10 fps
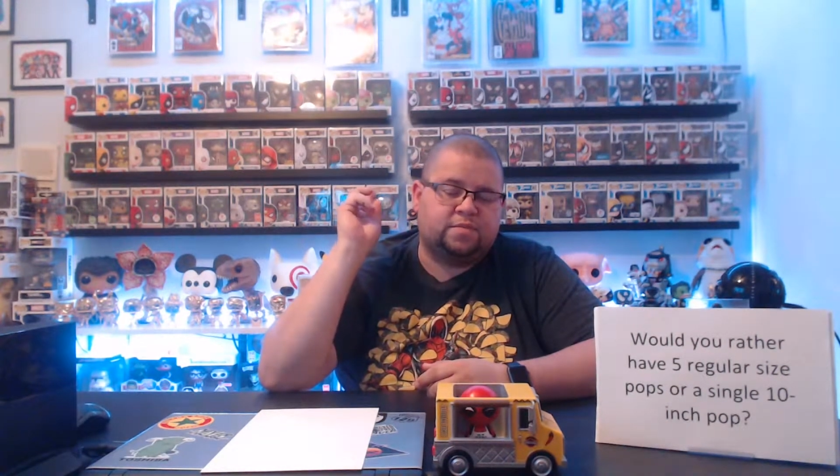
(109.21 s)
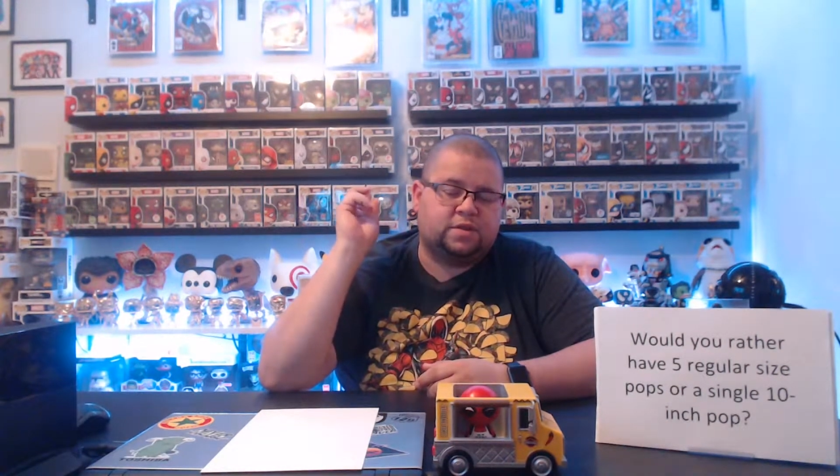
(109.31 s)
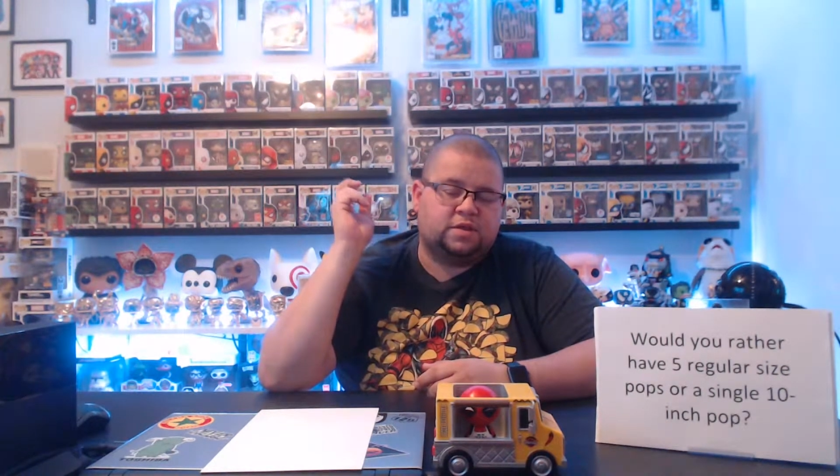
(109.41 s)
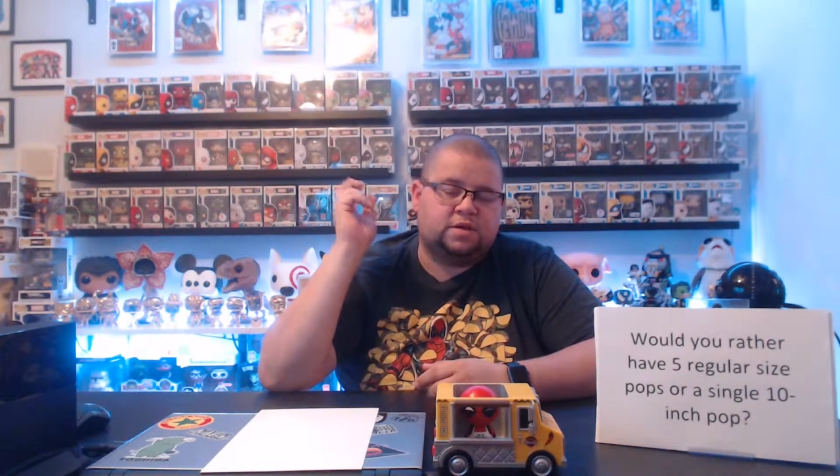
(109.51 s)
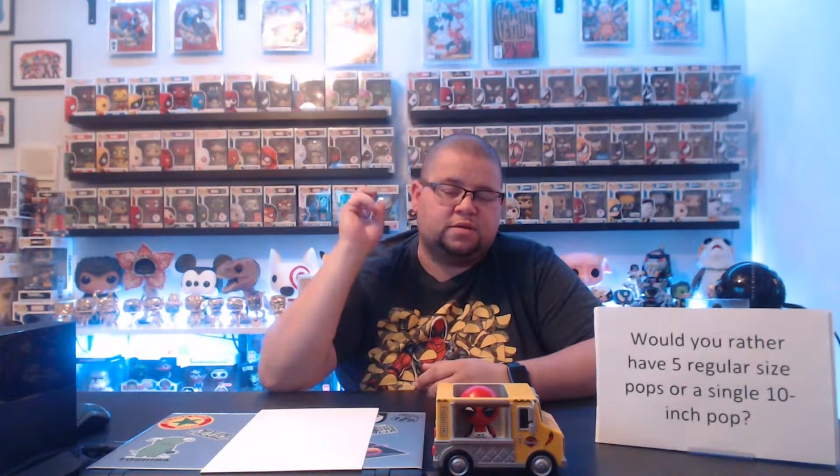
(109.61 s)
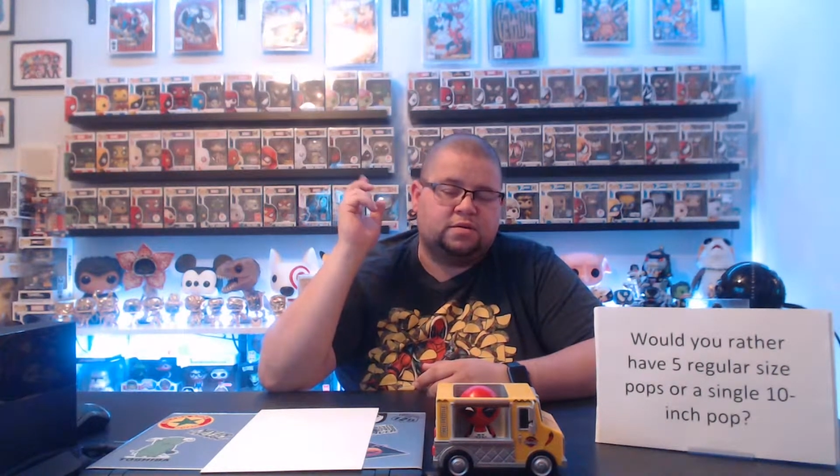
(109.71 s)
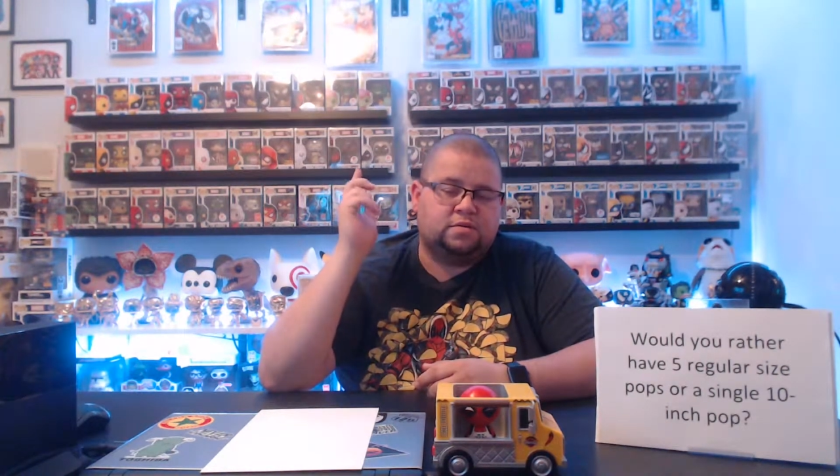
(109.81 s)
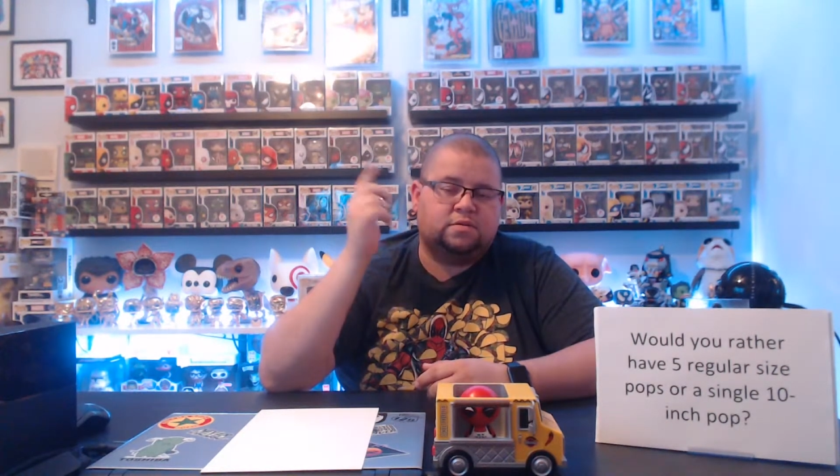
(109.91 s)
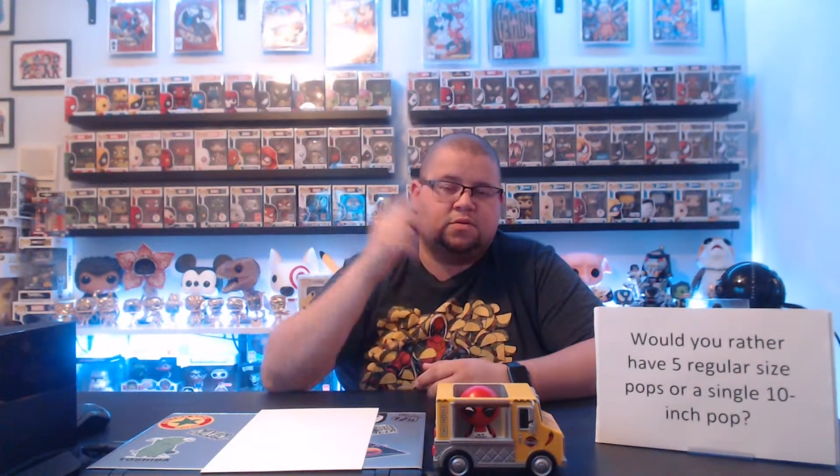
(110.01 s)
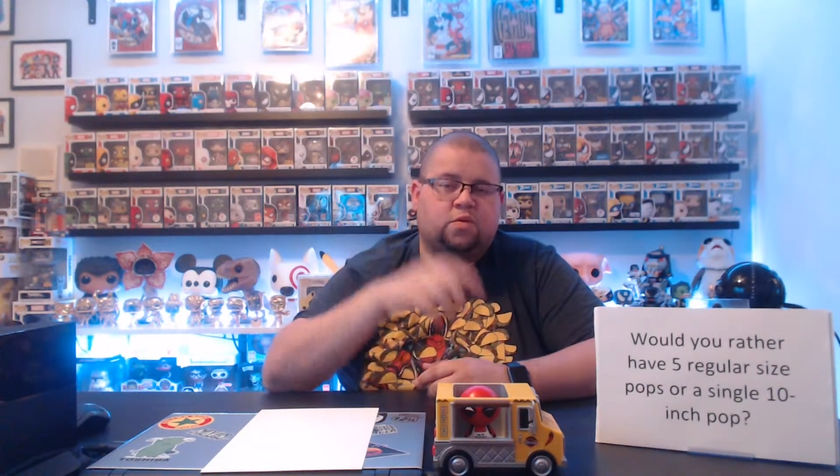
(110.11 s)
the
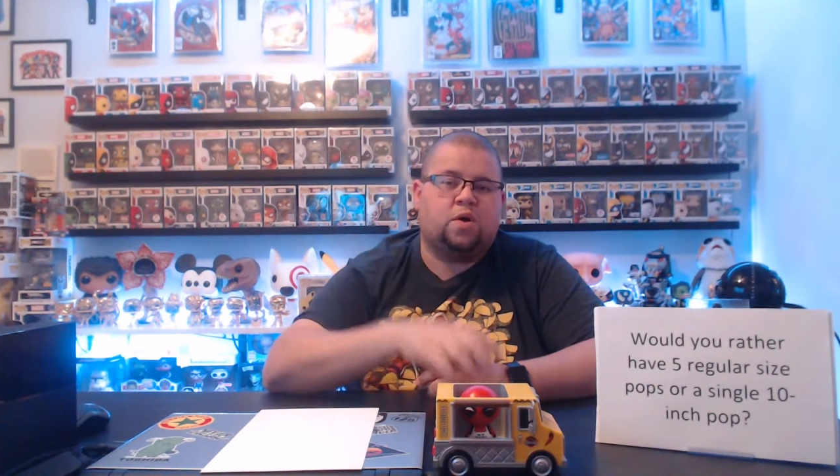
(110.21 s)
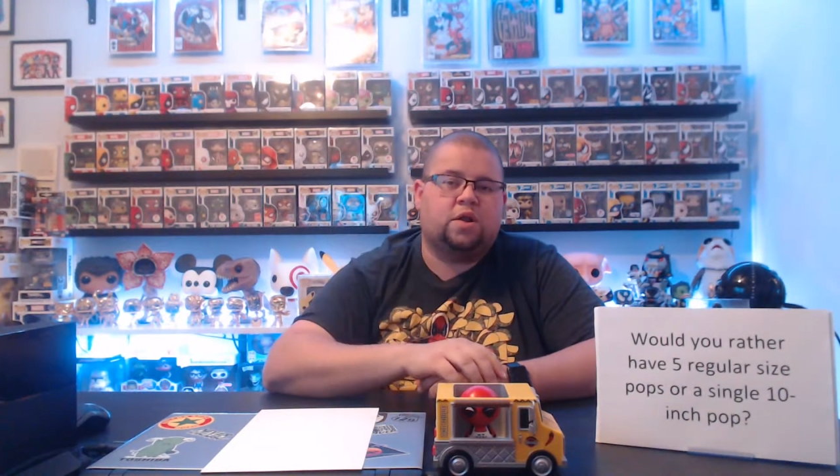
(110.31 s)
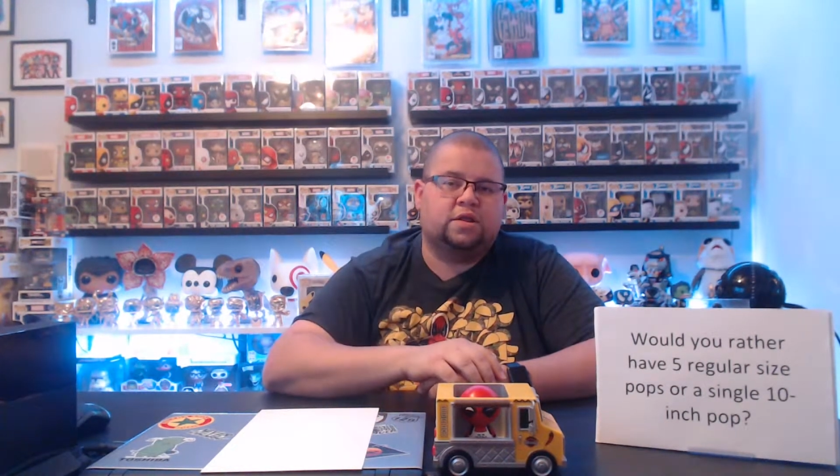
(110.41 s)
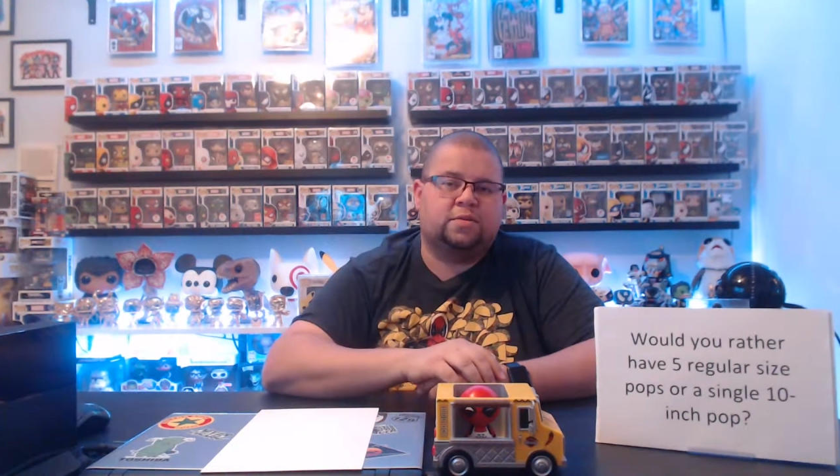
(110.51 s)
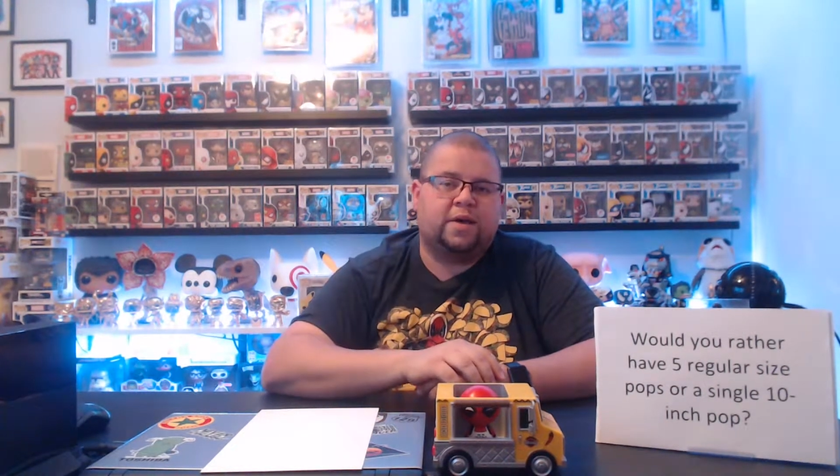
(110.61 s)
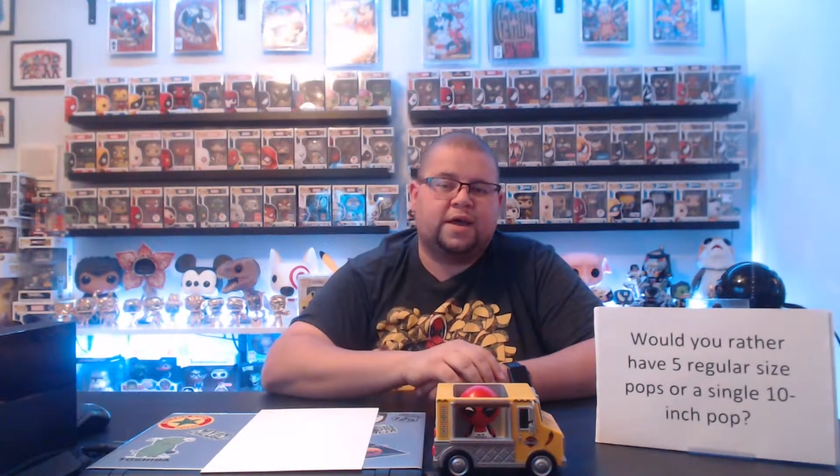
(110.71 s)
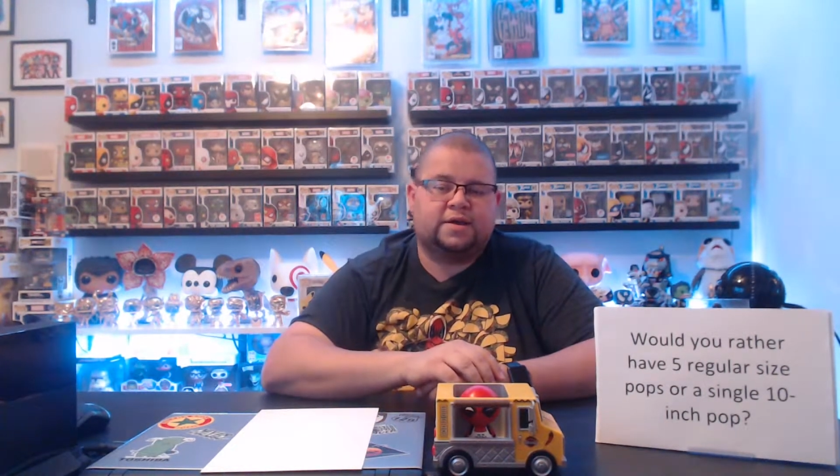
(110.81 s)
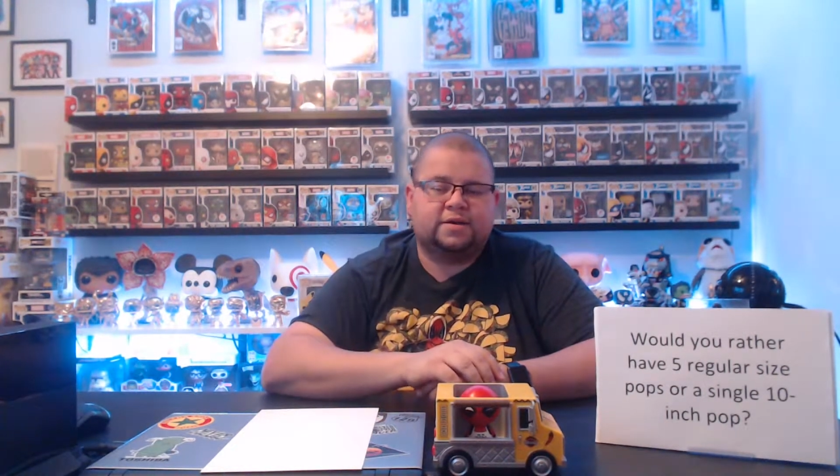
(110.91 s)
wall in the back.